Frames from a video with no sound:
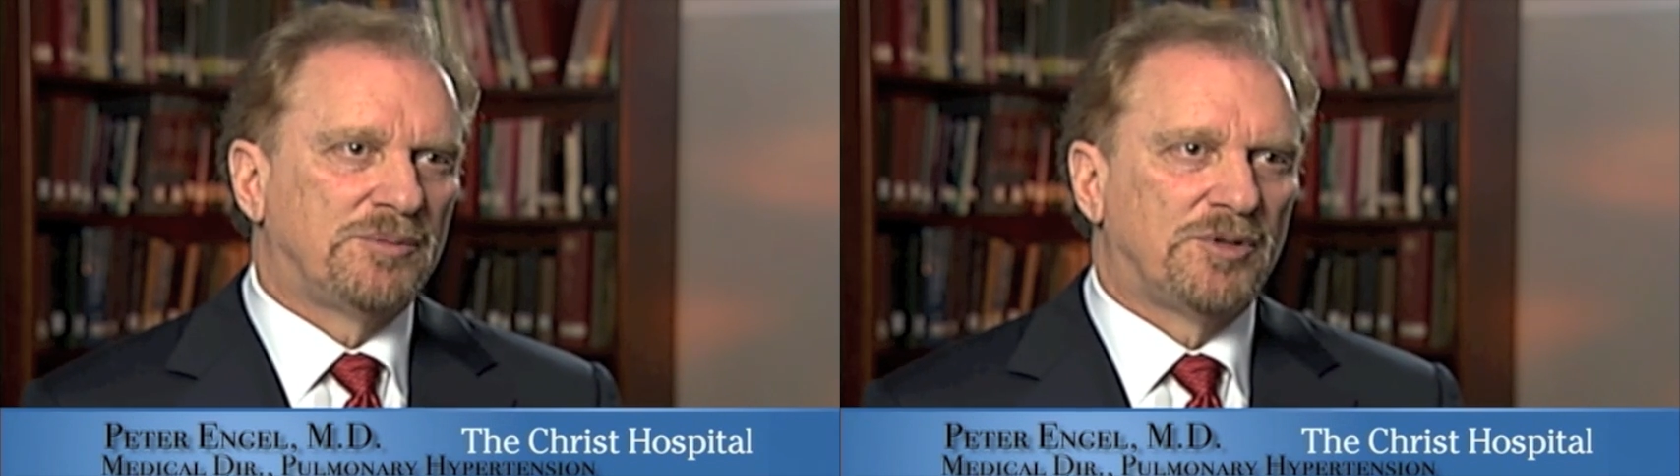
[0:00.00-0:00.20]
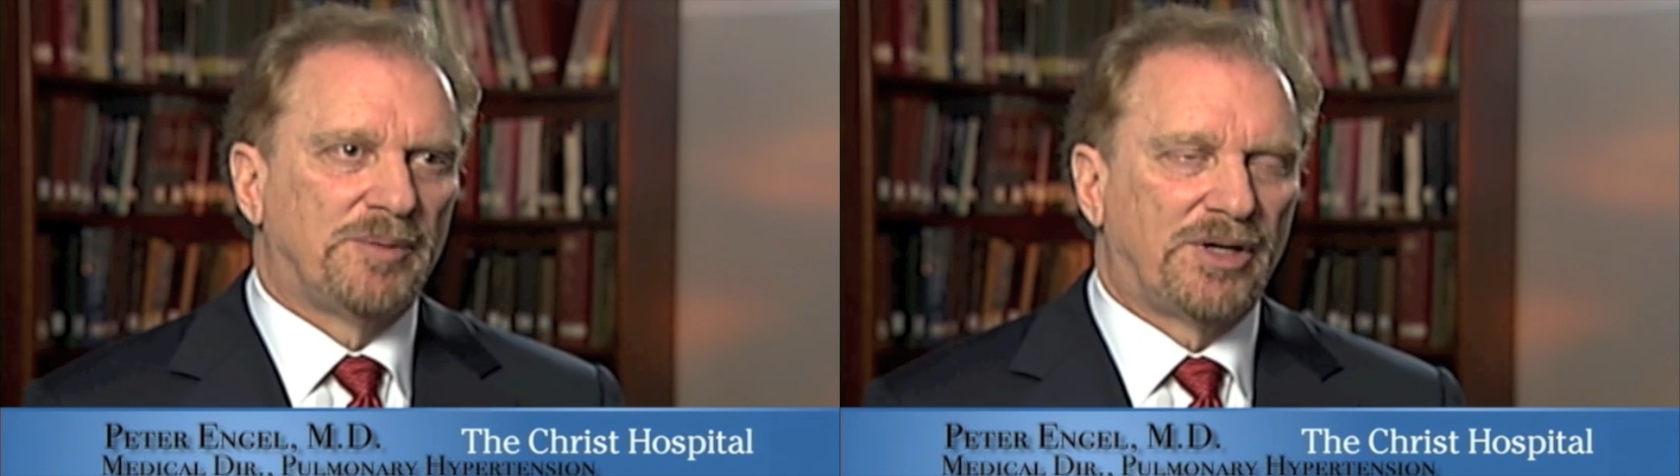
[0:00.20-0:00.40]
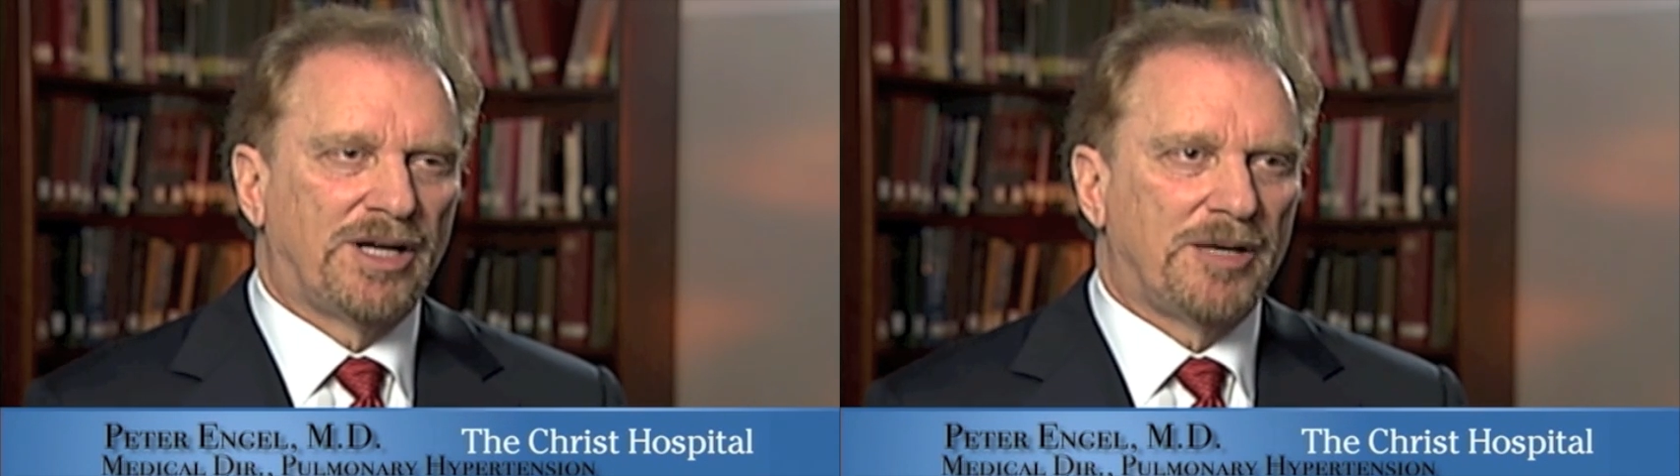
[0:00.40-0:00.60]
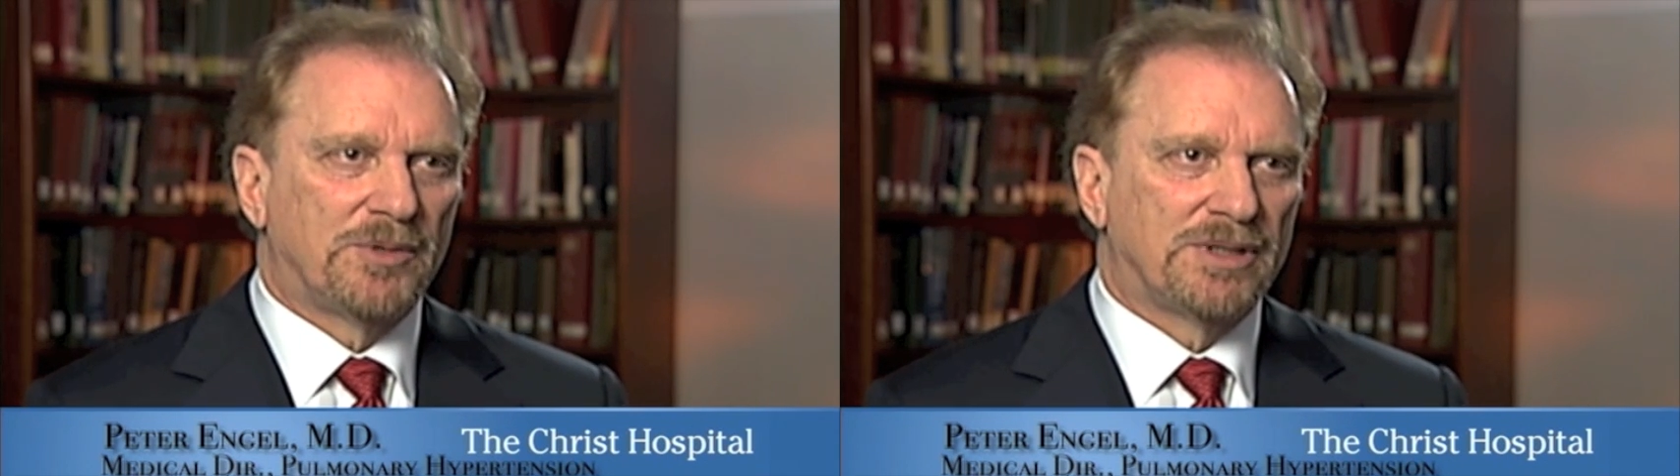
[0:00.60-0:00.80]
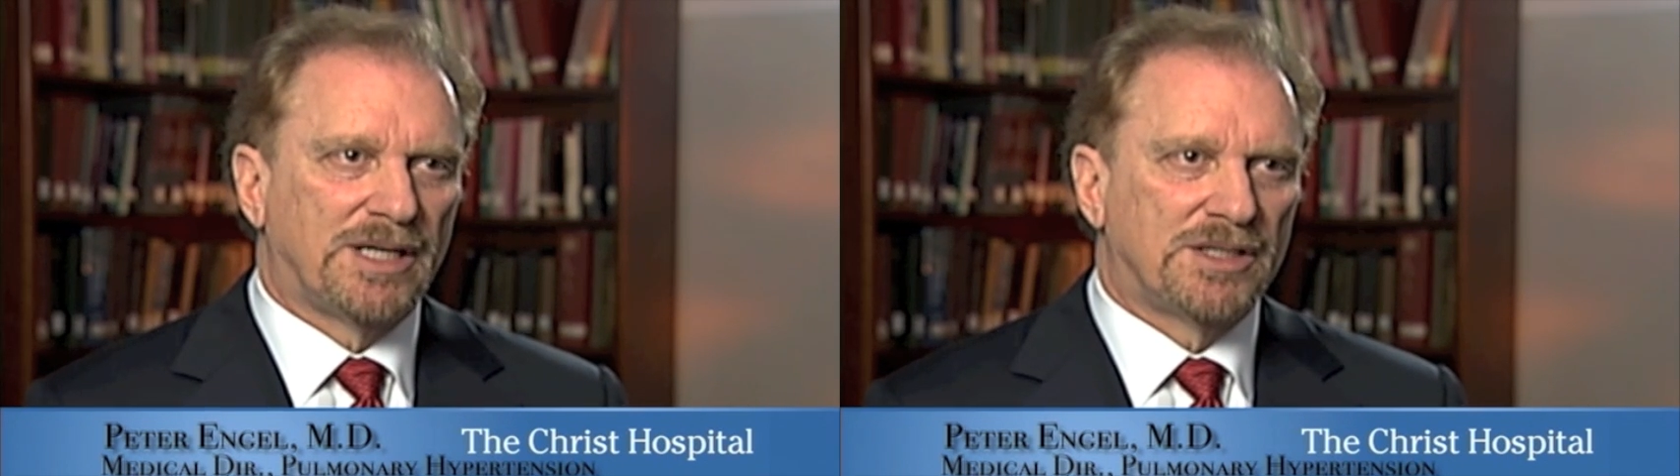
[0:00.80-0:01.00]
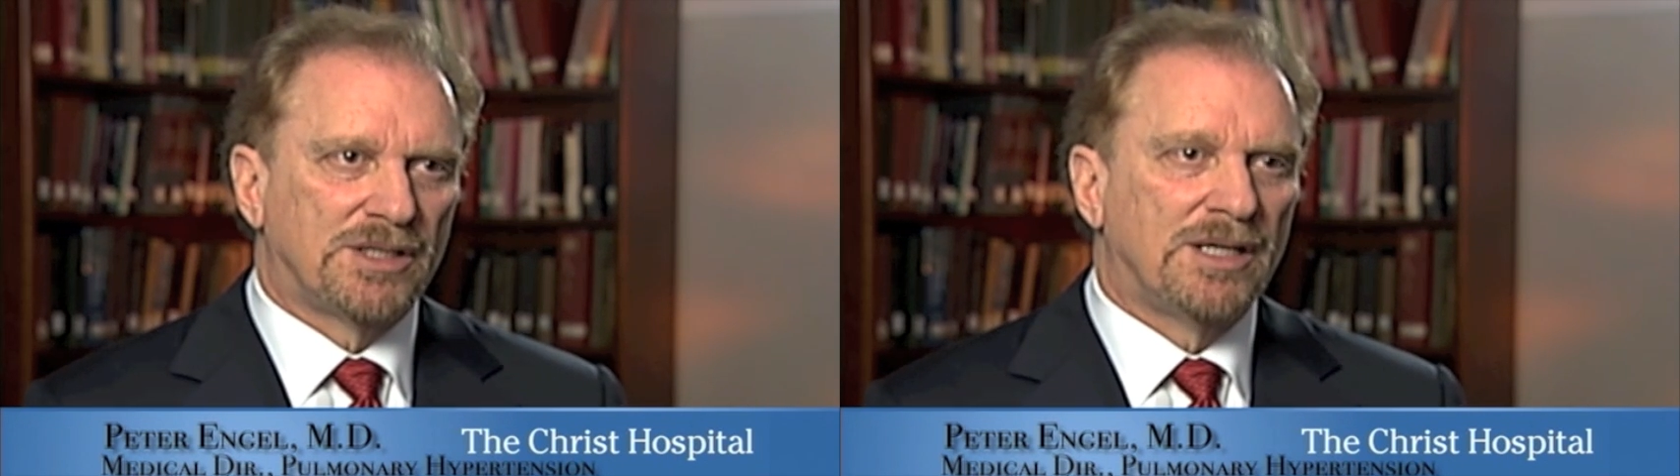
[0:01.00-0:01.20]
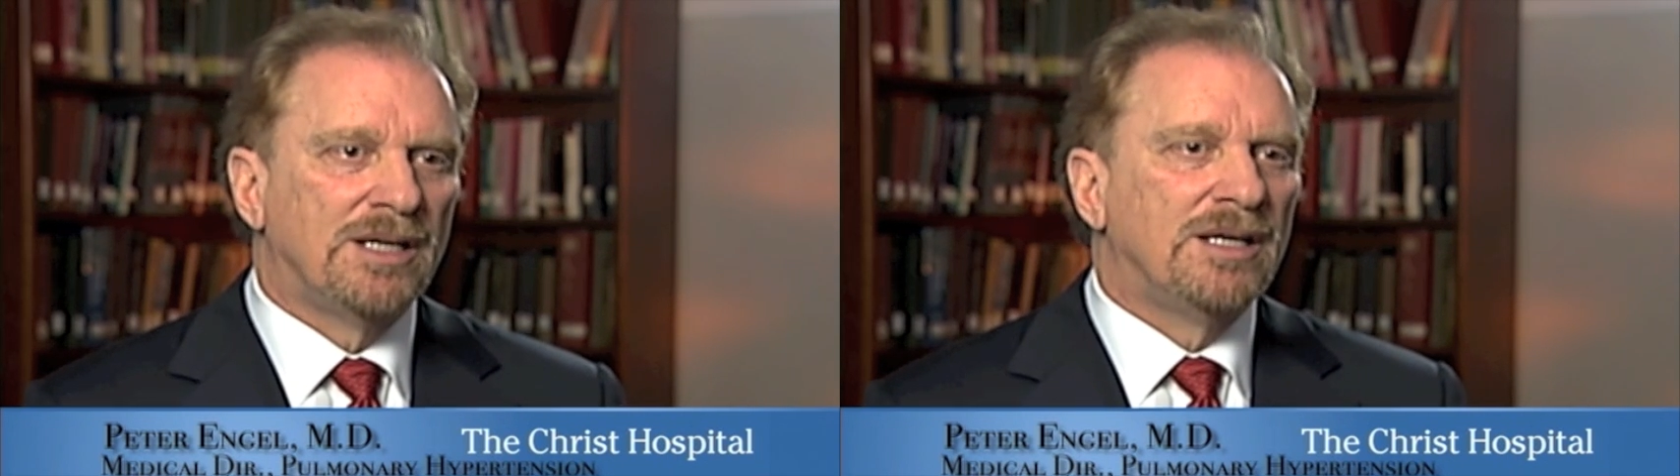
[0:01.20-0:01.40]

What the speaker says: of pulmonary hypertension